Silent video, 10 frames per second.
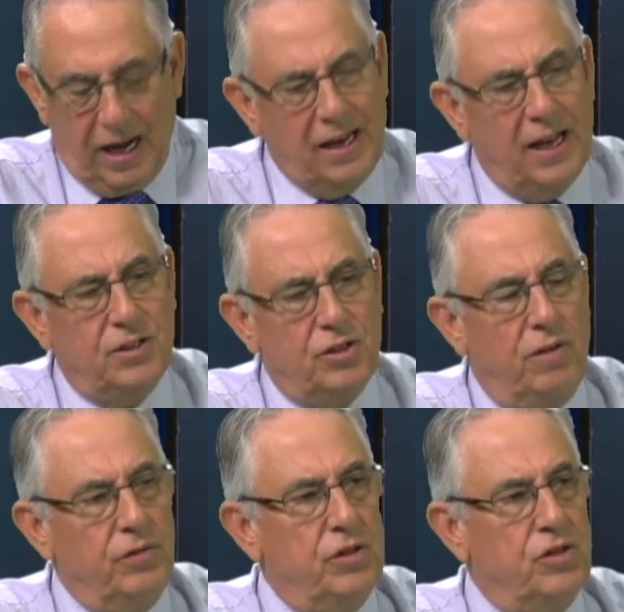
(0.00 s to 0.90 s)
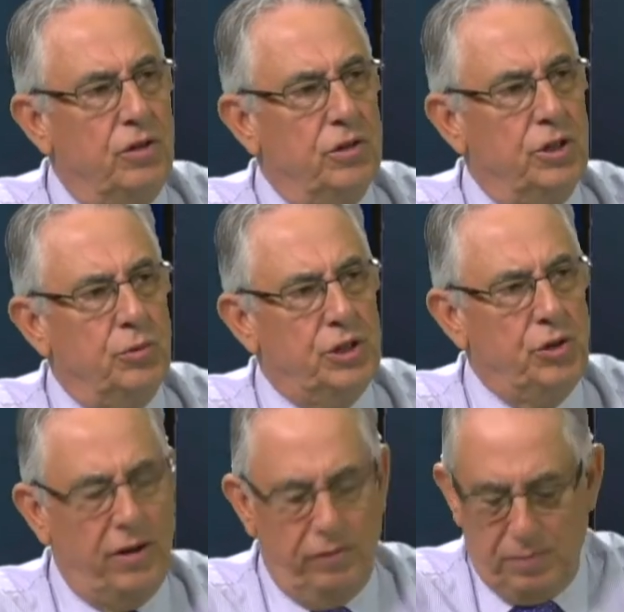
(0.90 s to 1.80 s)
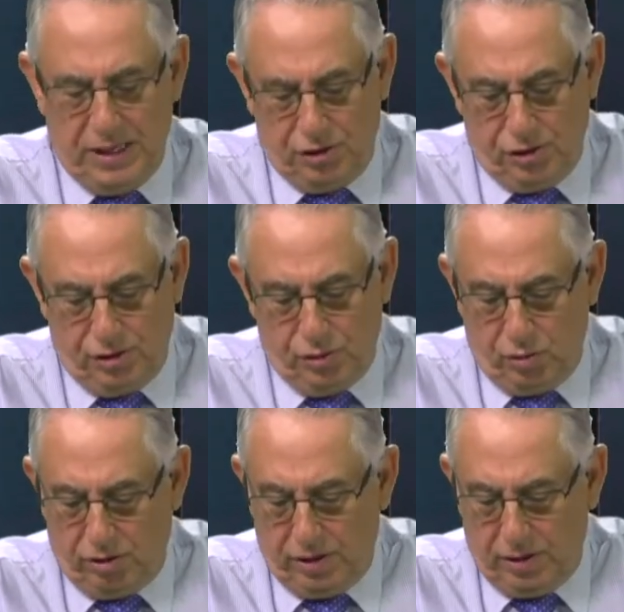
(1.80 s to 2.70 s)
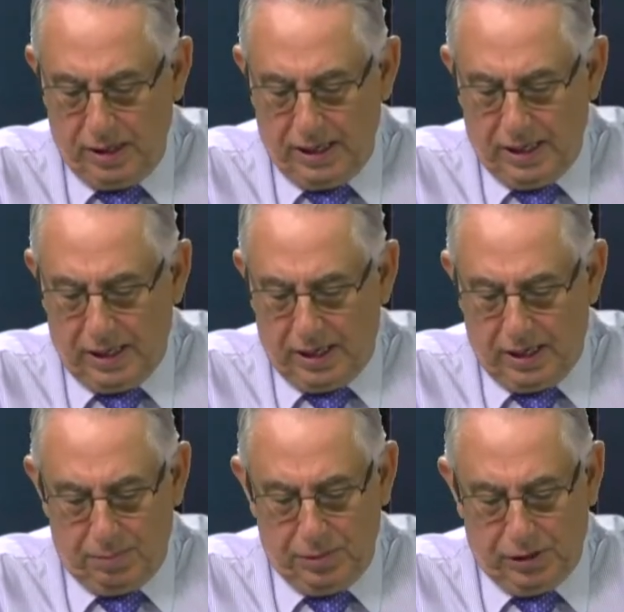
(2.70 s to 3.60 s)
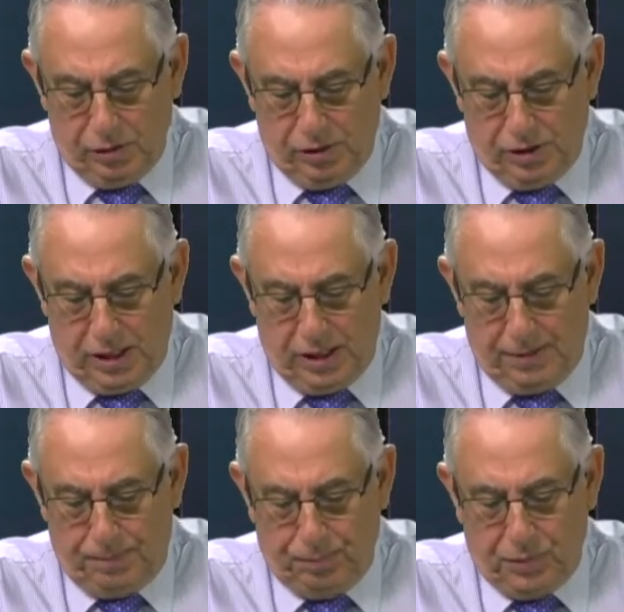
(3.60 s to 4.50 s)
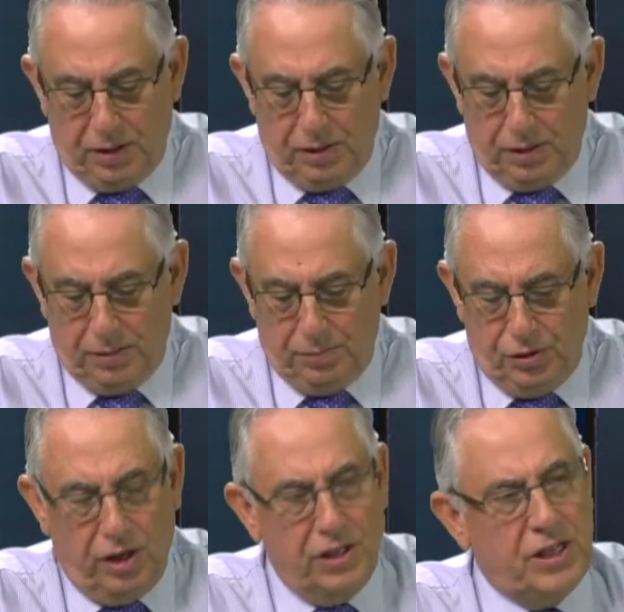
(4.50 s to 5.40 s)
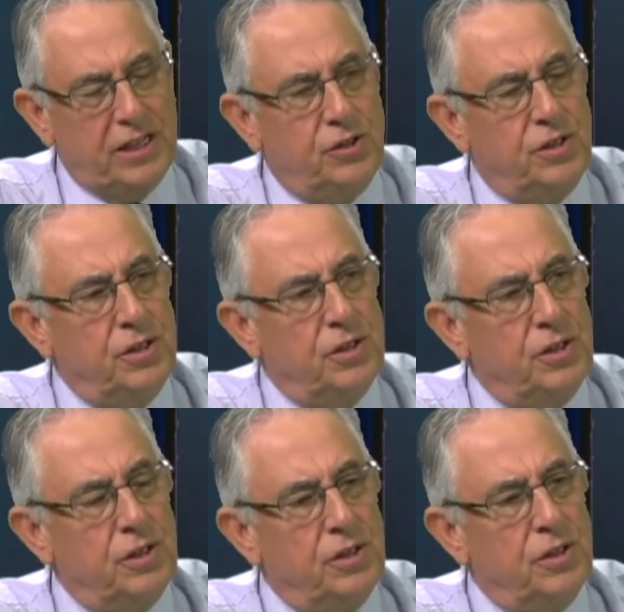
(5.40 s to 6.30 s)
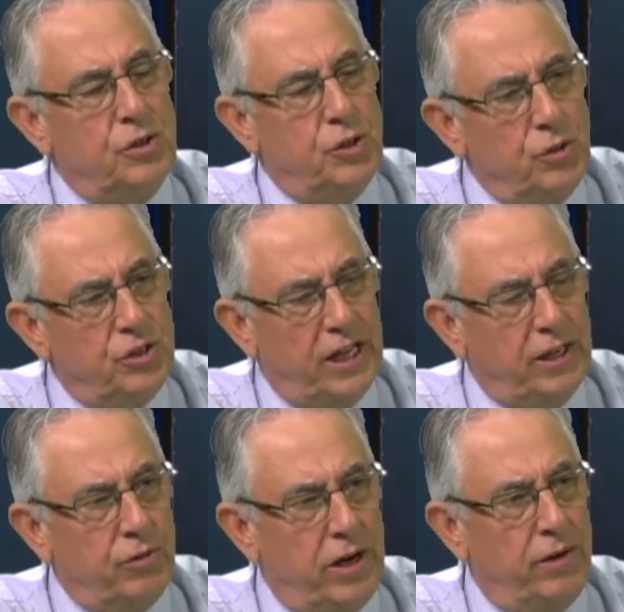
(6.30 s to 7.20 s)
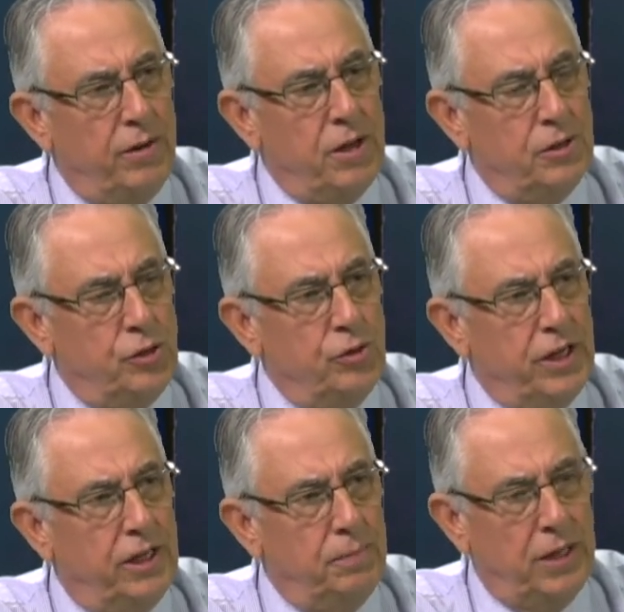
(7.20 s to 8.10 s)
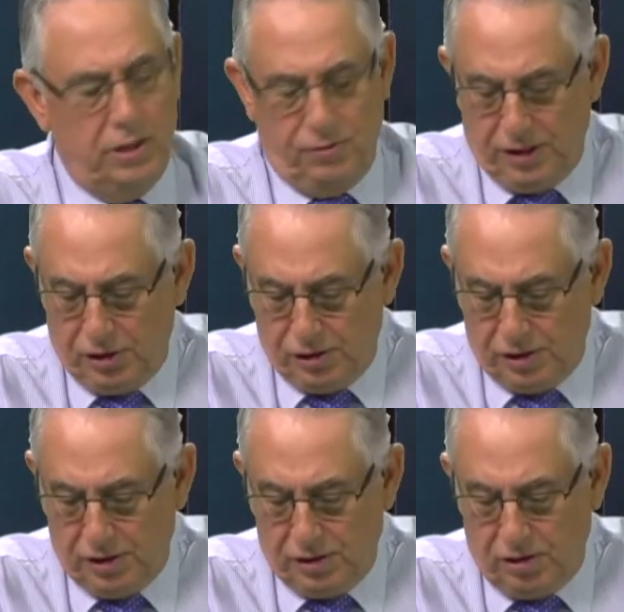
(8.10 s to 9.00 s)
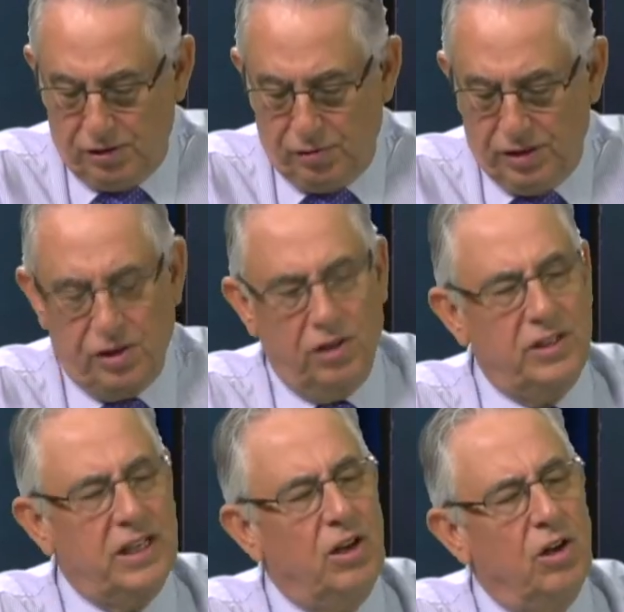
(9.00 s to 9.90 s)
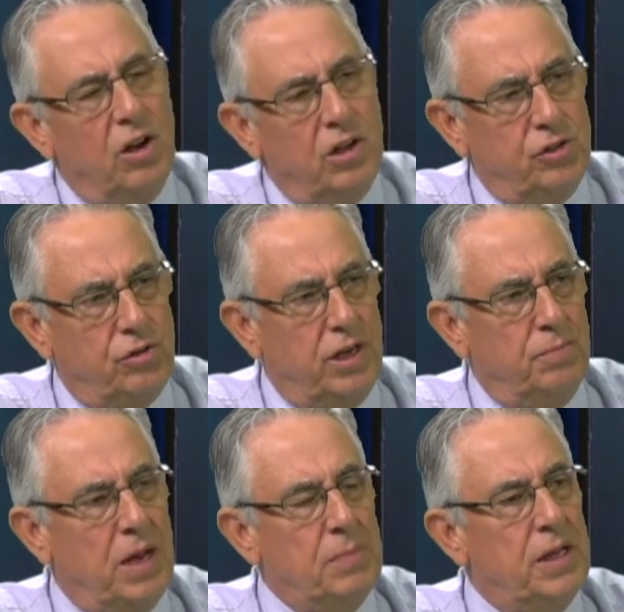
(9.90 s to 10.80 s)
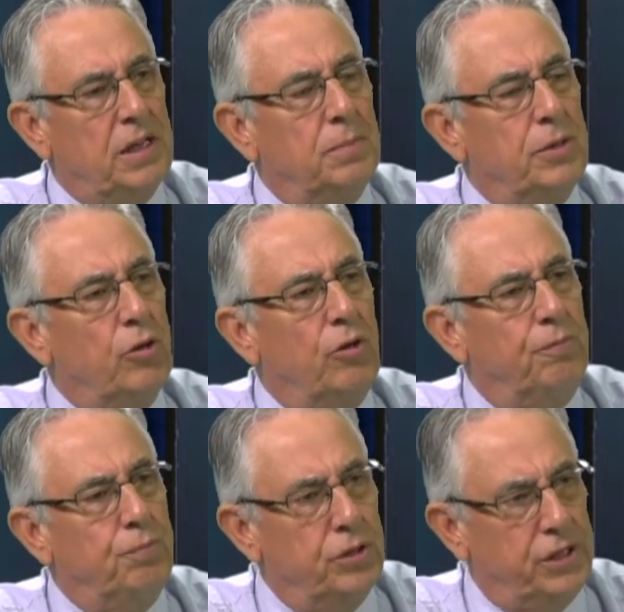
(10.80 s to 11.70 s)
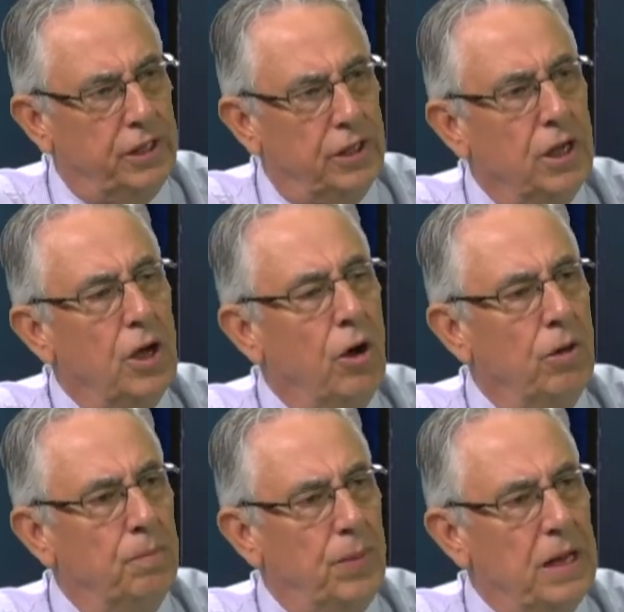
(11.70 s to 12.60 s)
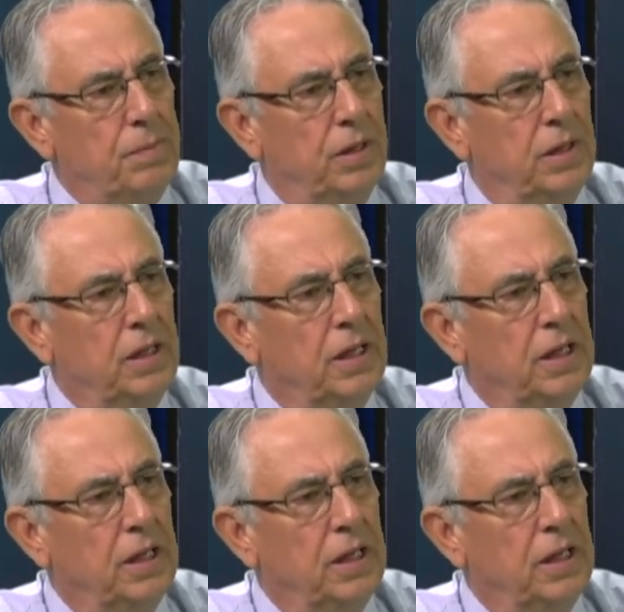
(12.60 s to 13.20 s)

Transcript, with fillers: I like Sovereign Soldier, which you haven't mentioned, Warren, uh, because, um, you know, he's had two second, run, uh, two second place finishes in his last three starts. That last run may be a little bit off-putting on paper.